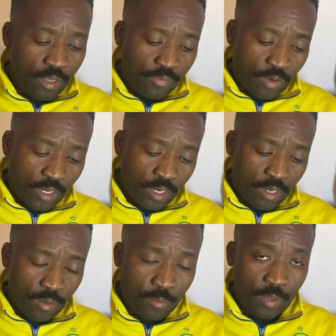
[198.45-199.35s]
you've got
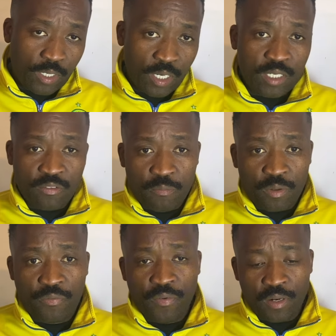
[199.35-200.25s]
a creative
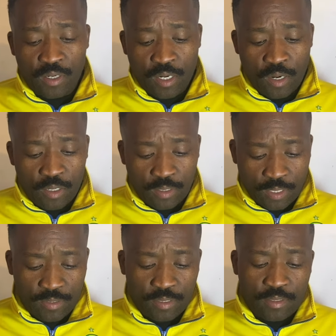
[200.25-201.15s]
midfielder in
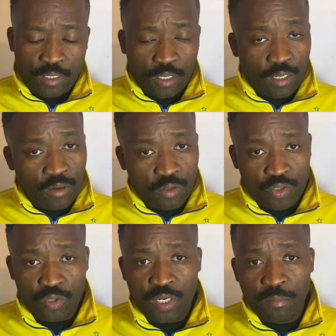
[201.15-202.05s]
Gatson Sirin on
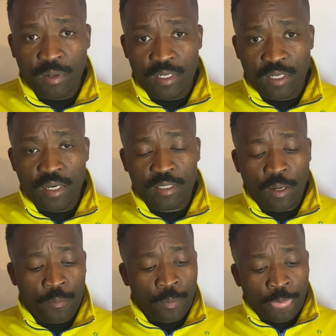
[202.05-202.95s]
Junior
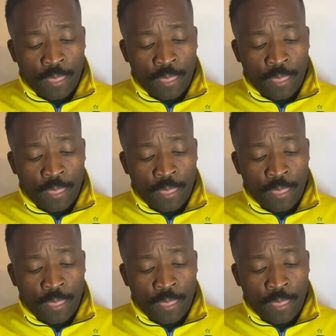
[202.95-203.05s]
Mandieta,